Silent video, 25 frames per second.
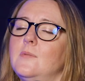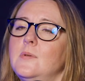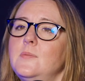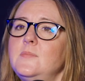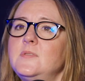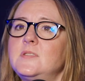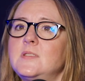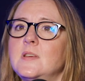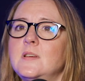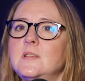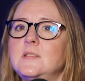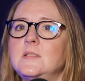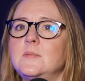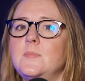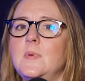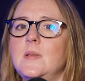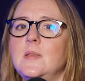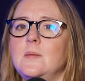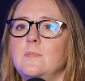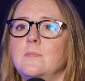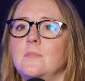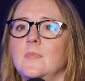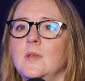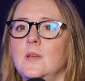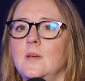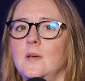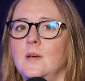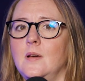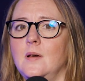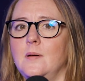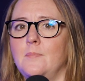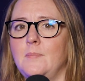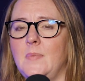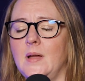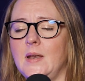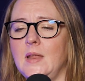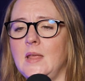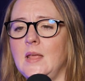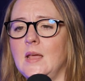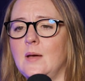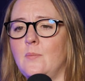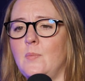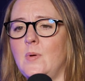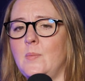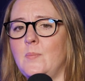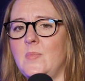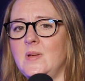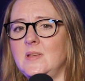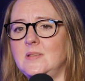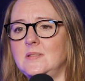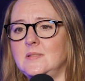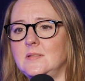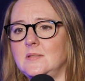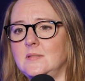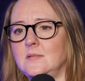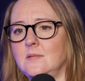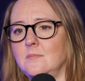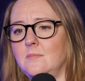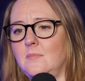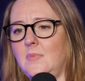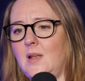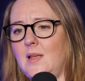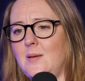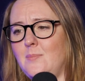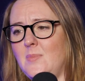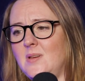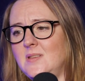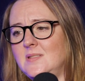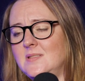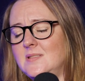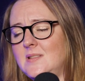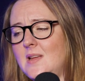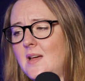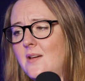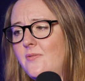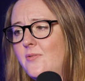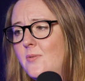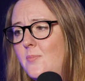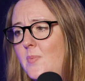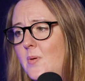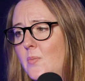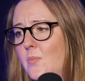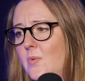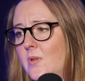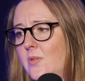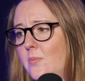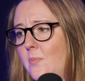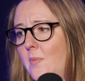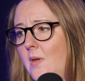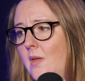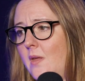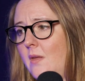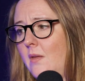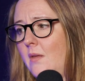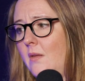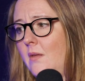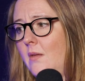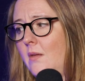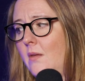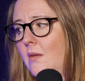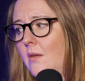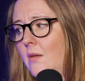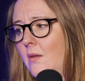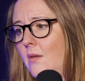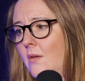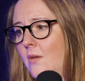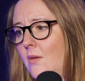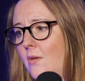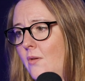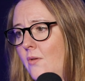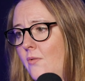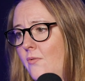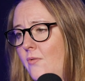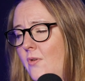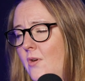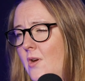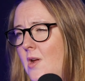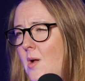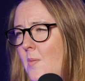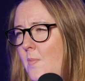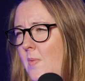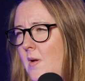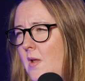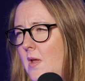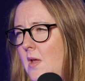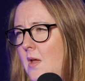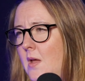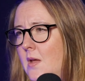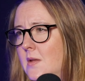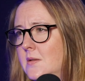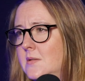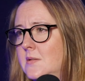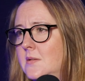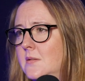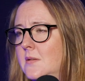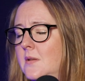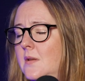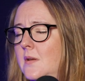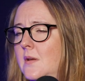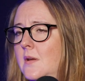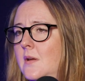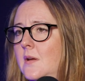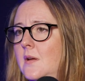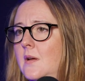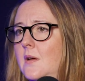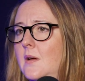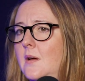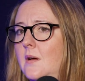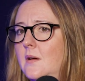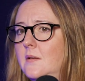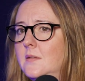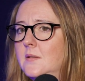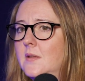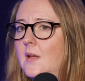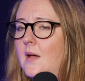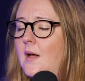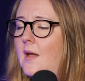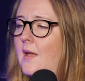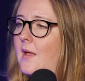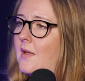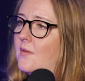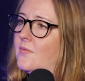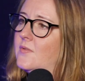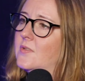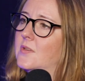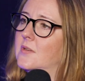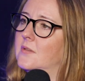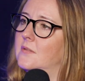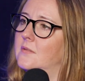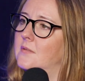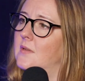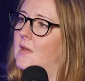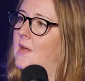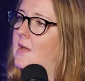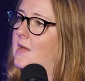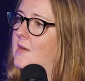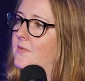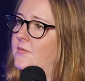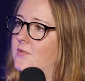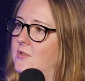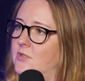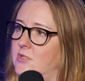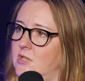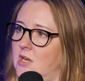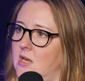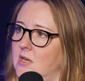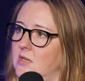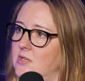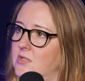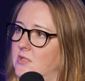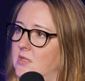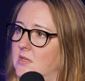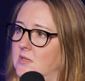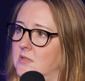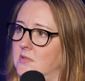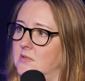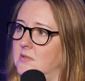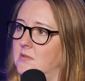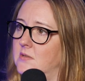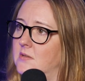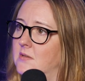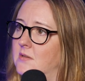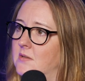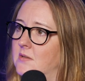when we started to make money, and when my staff have been with me for a couple of years, so I have to change this.